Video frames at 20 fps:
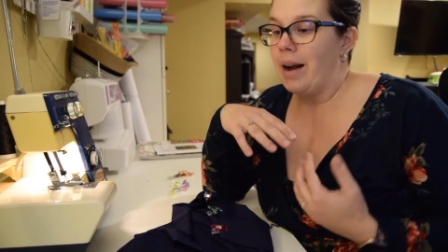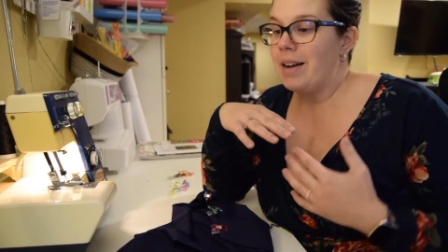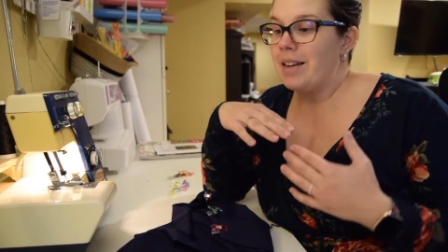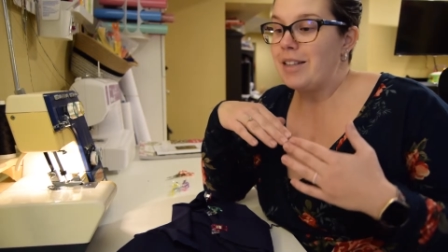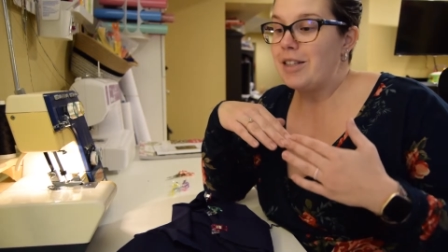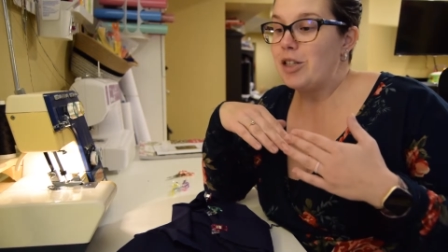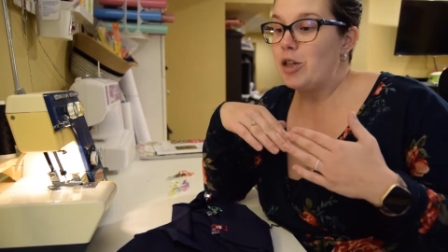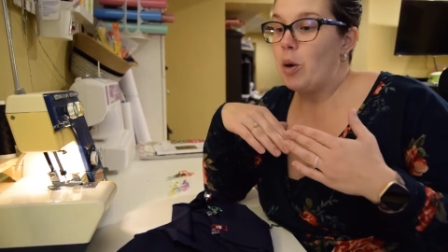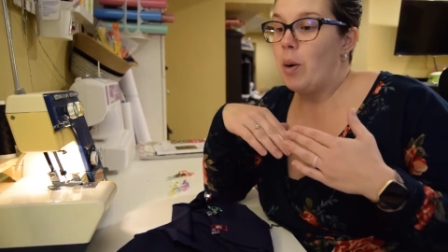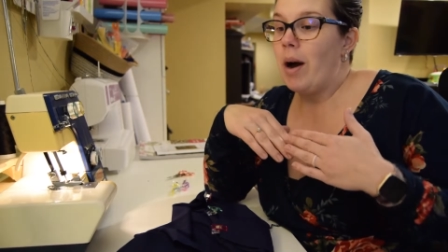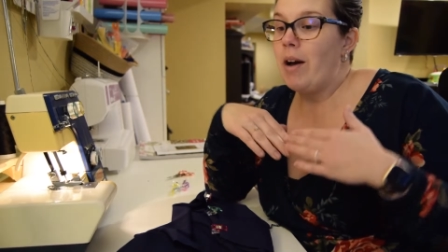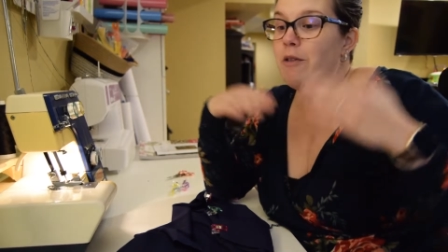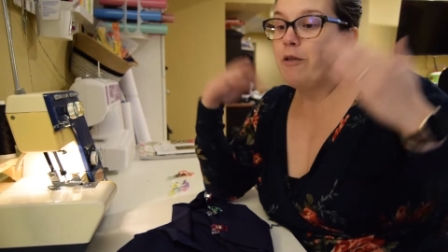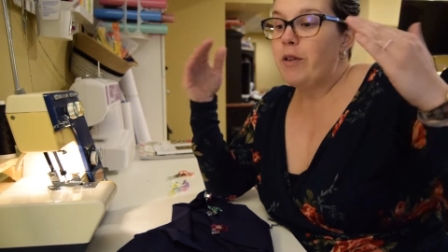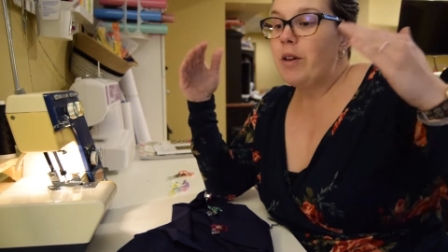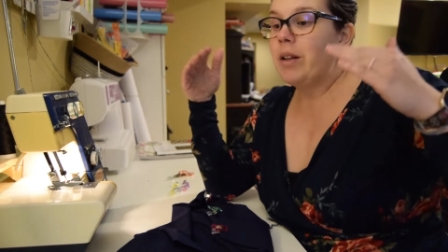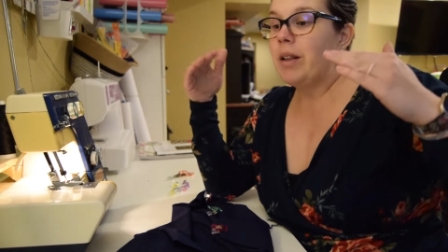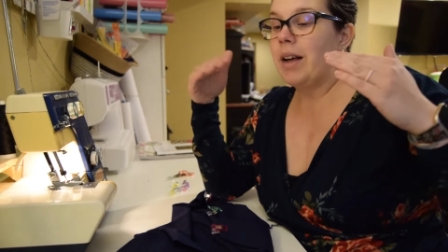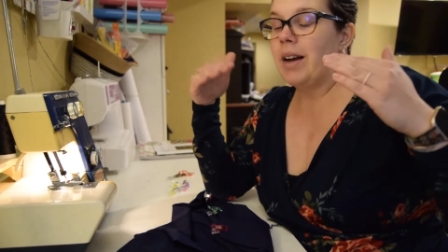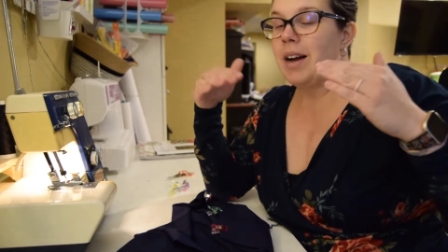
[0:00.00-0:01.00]
And so I
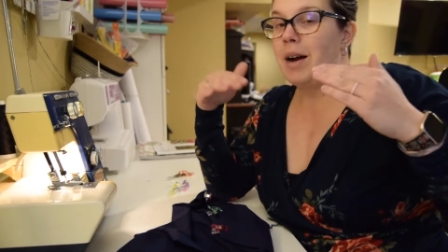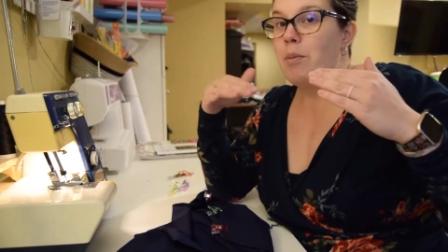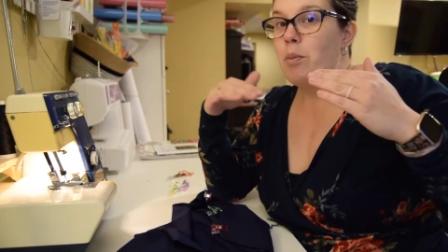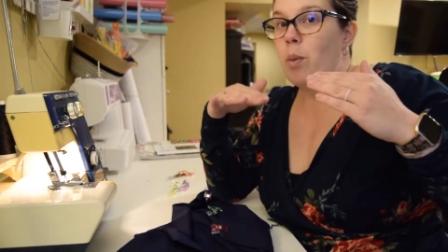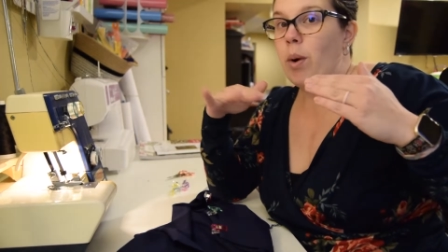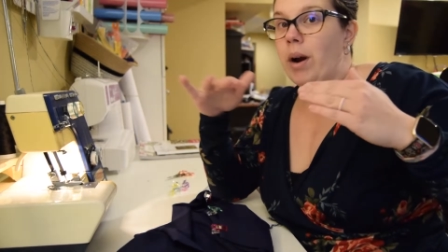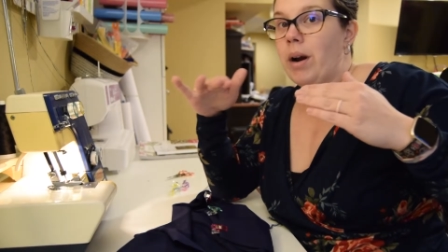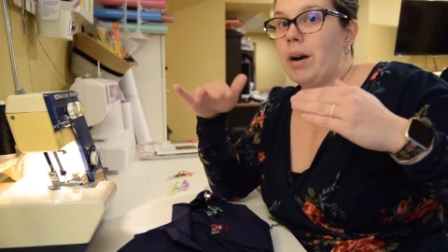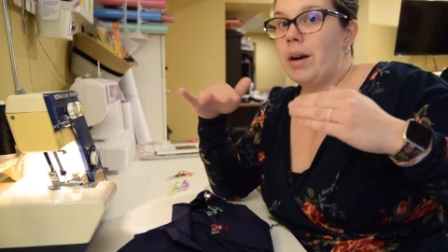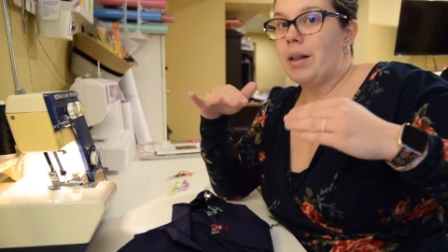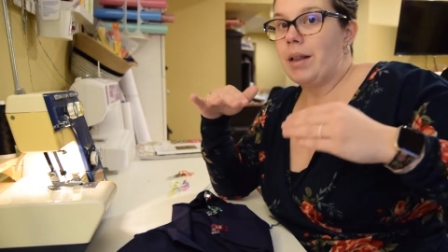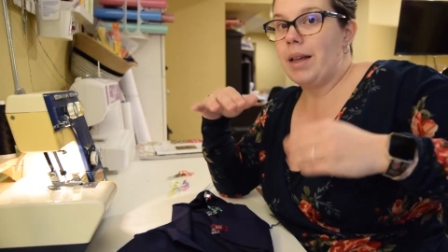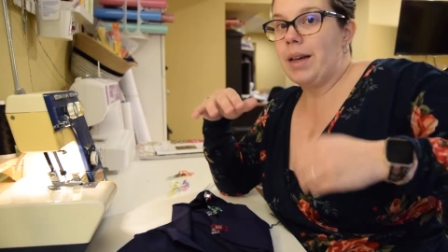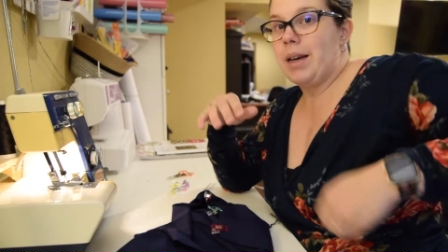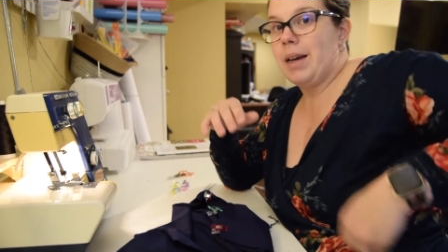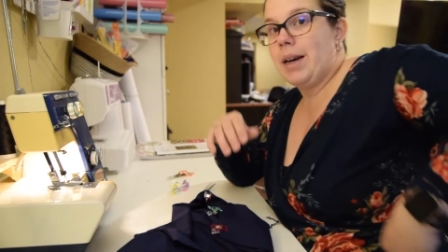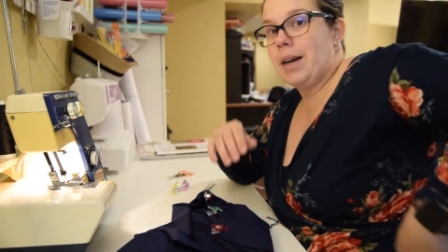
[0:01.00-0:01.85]
feel like I'm wearing like,